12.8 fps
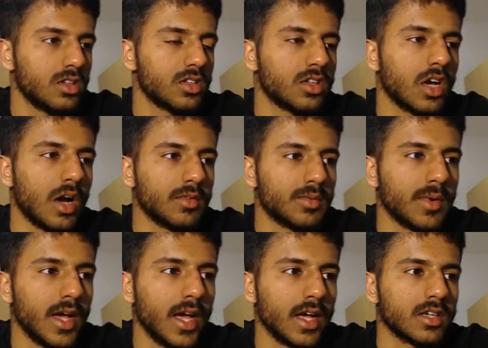times by
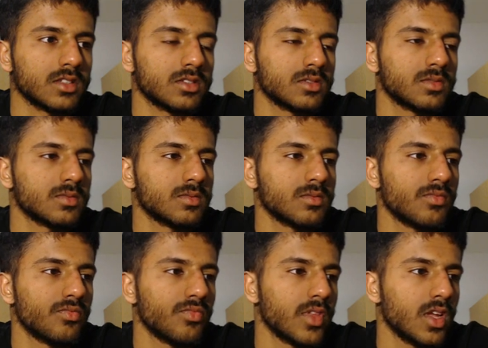X.
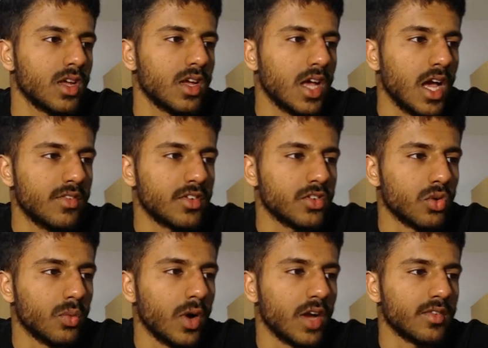F is your
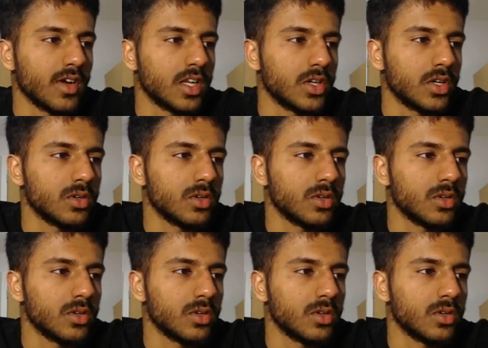Y value,